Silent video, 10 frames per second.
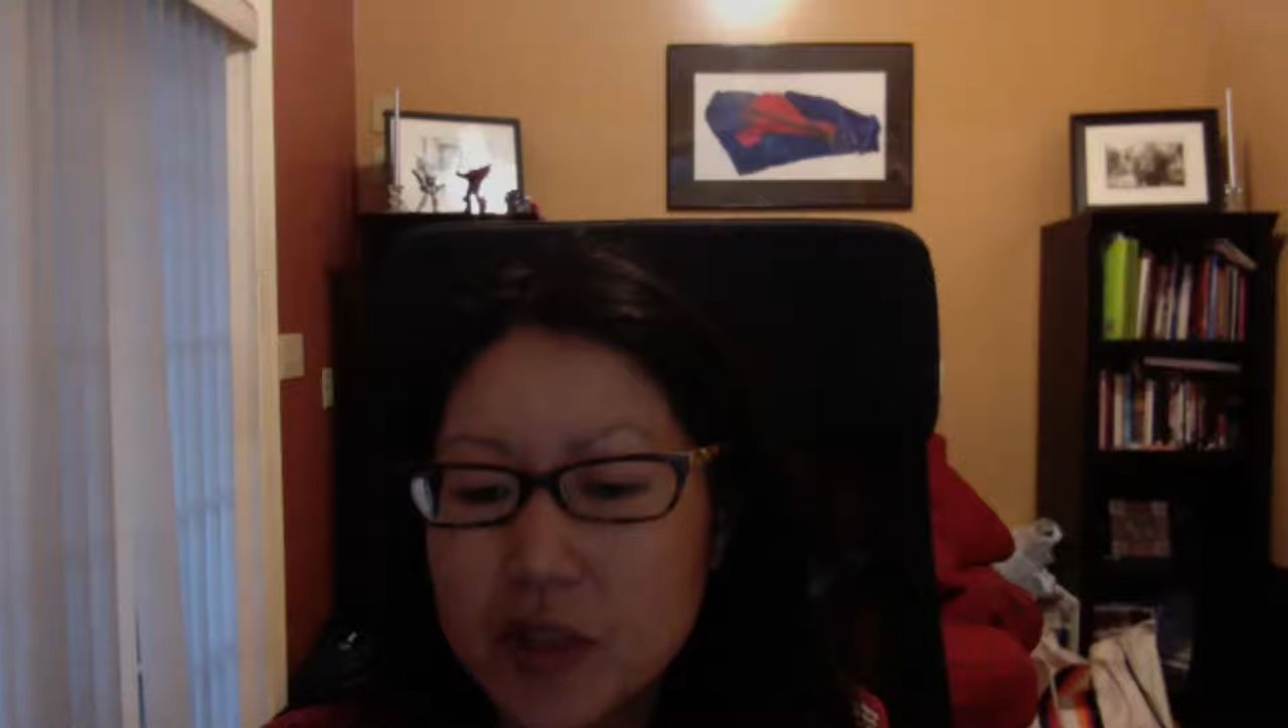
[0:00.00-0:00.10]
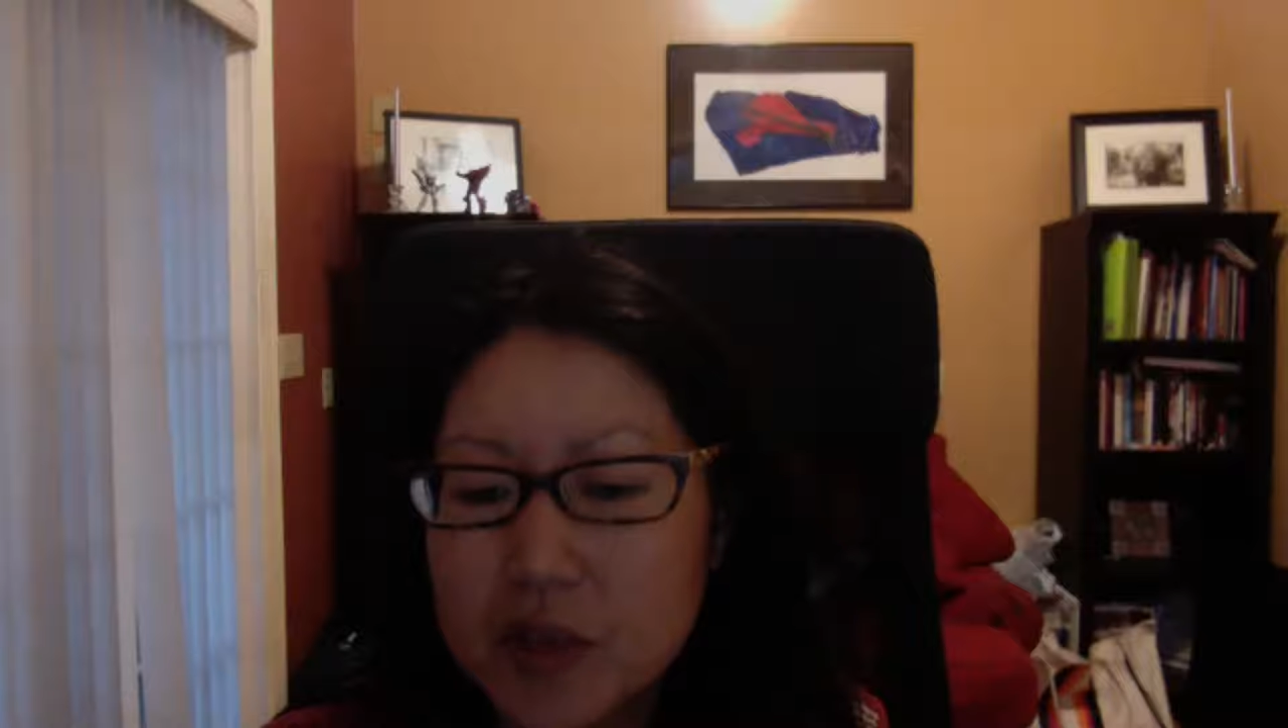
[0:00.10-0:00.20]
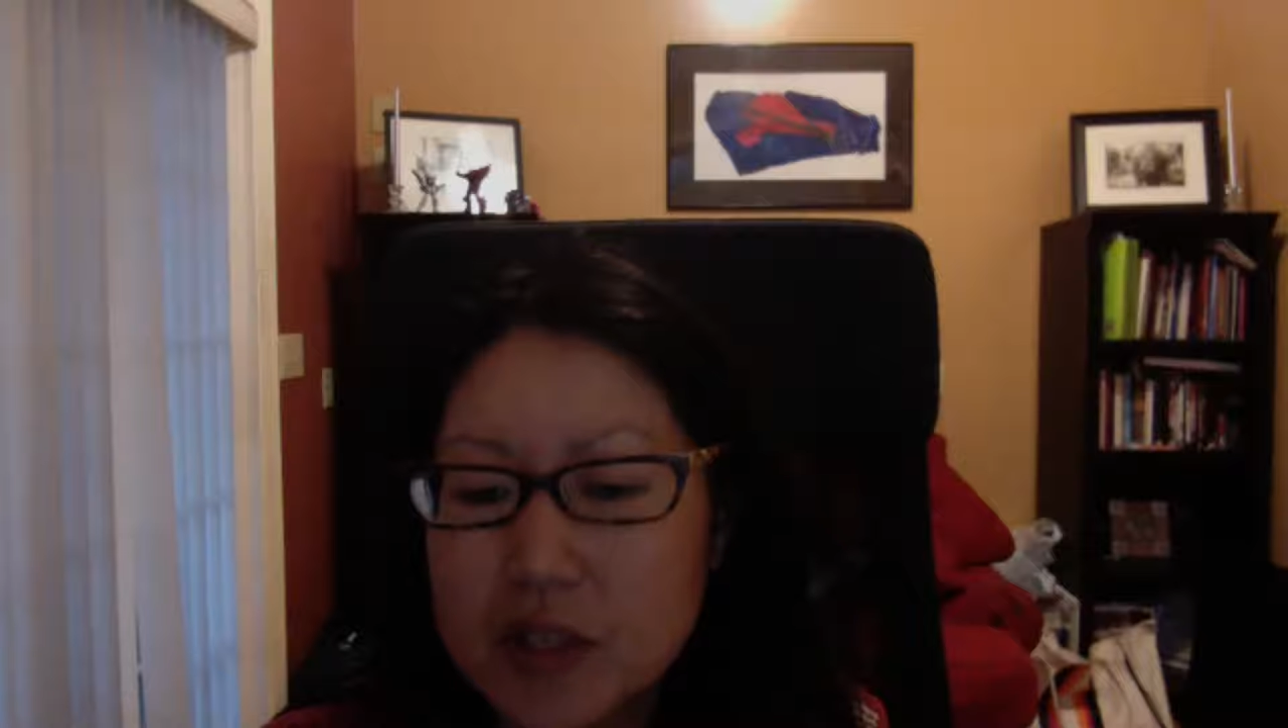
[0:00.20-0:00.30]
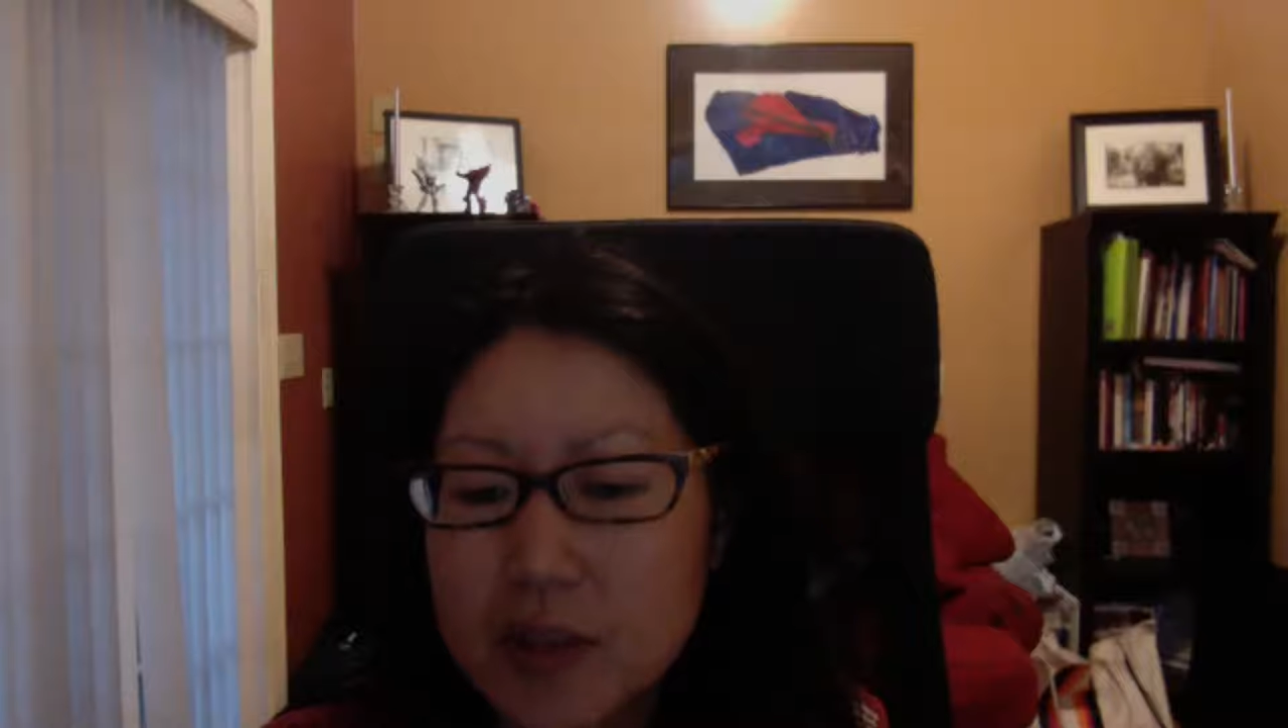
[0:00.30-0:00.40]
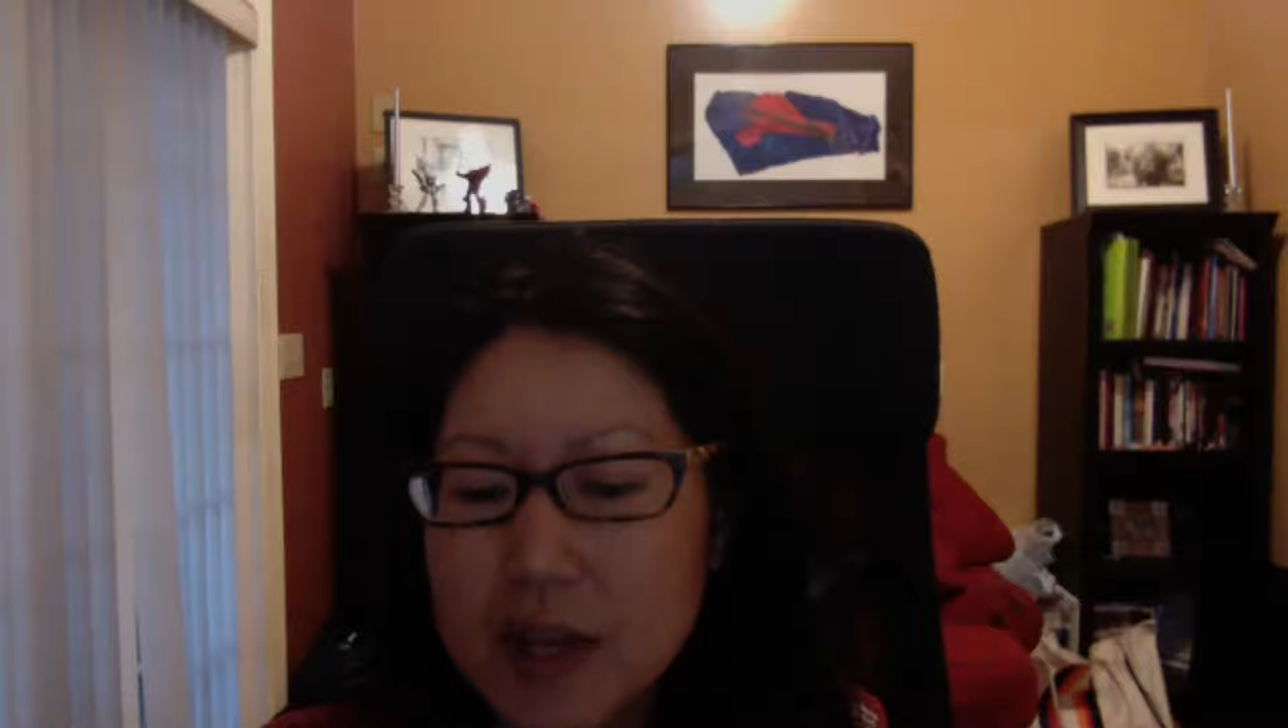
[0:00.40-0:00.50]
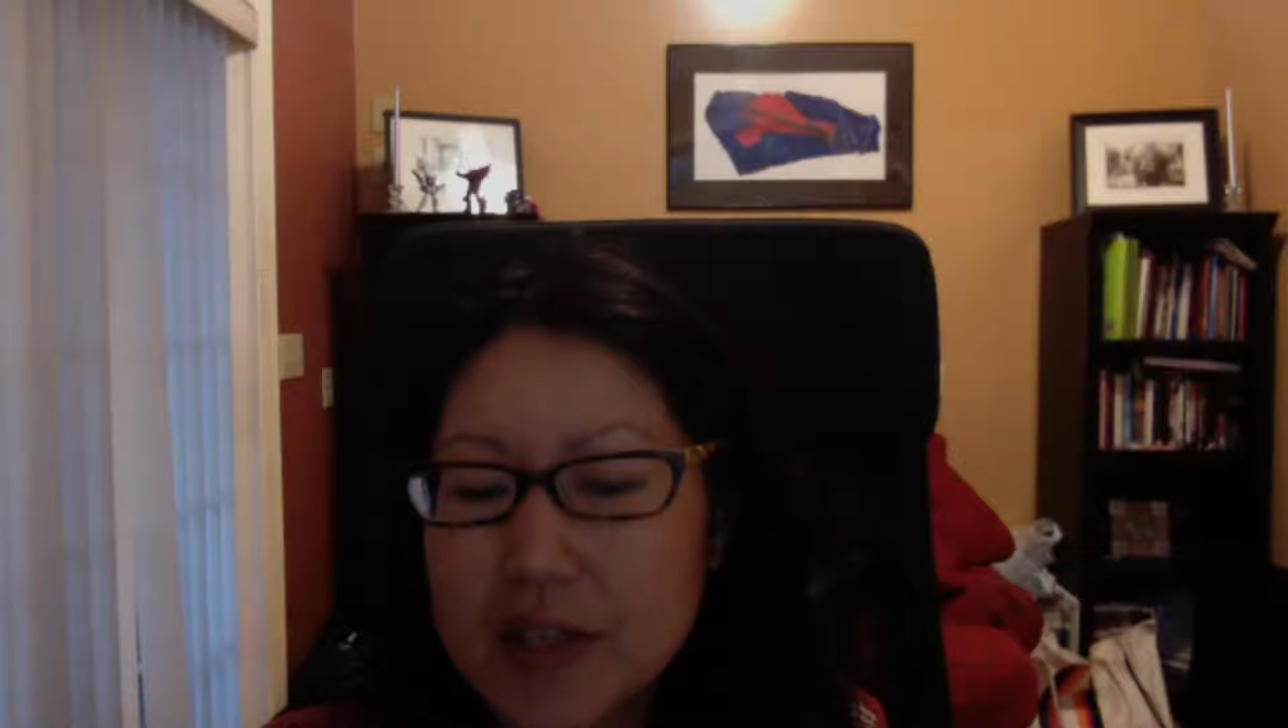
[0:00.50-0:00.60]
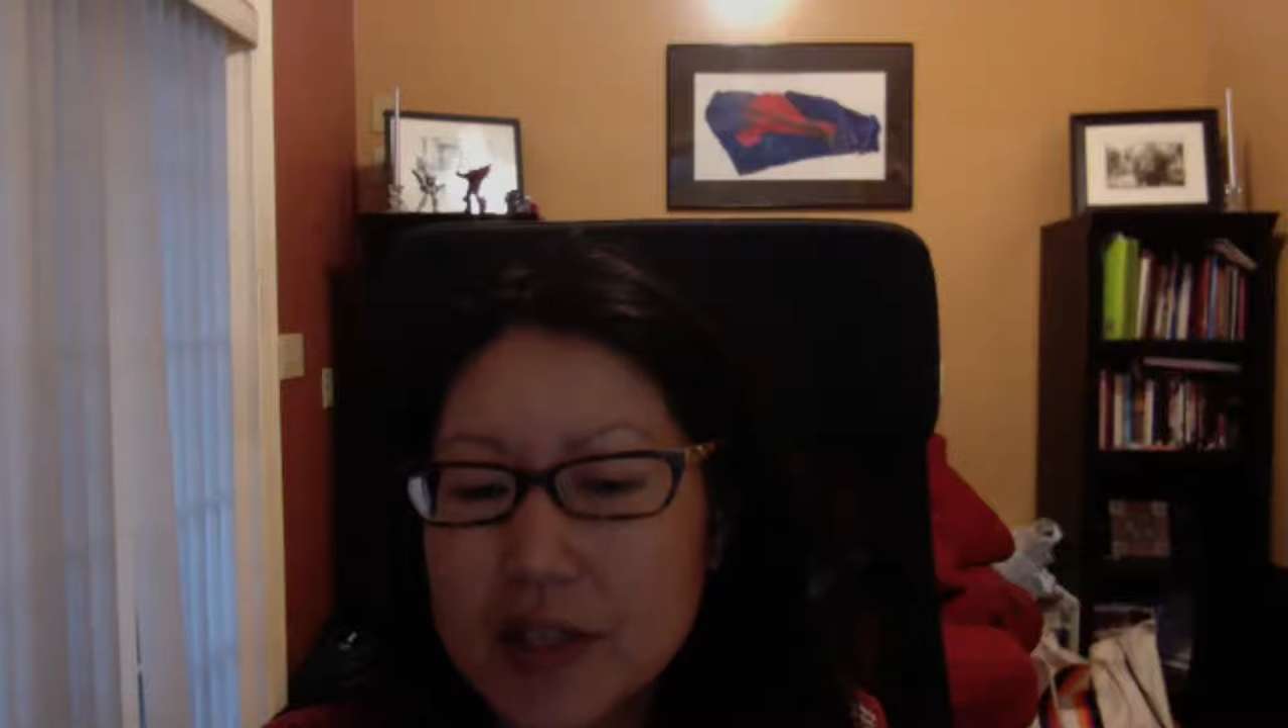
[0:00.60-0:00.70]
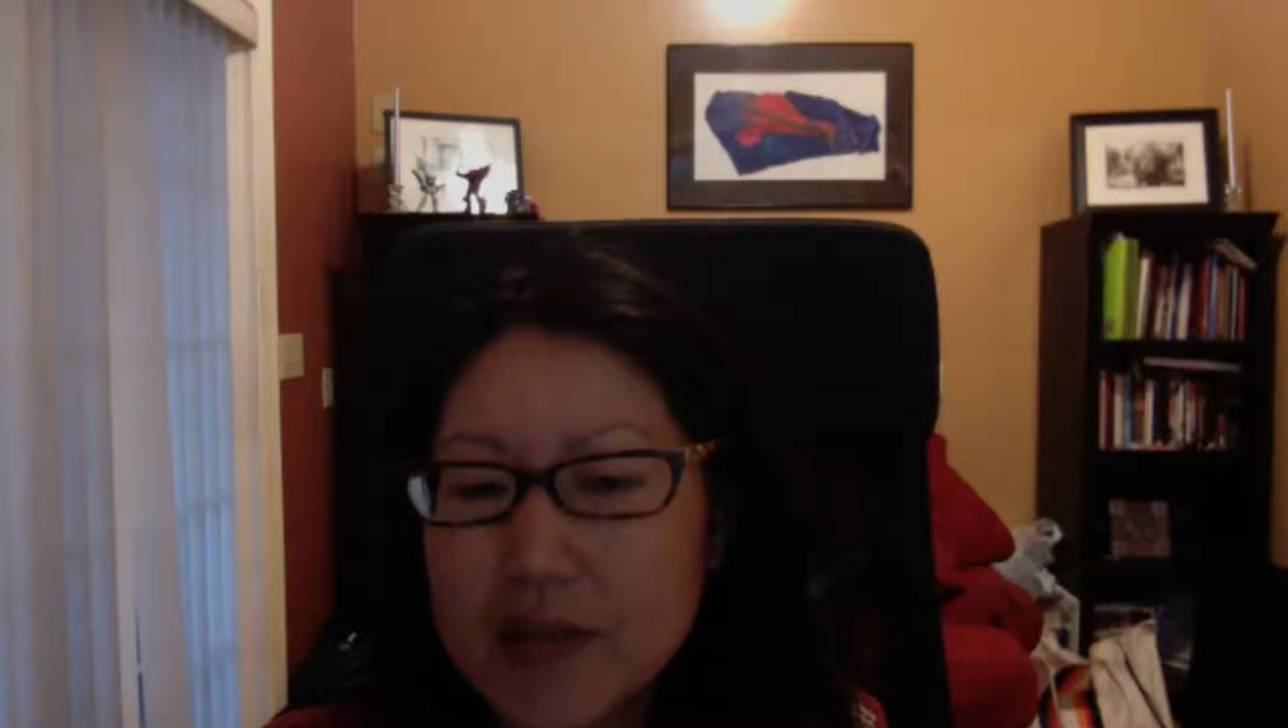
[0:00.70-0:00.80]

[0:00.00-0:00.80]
responsive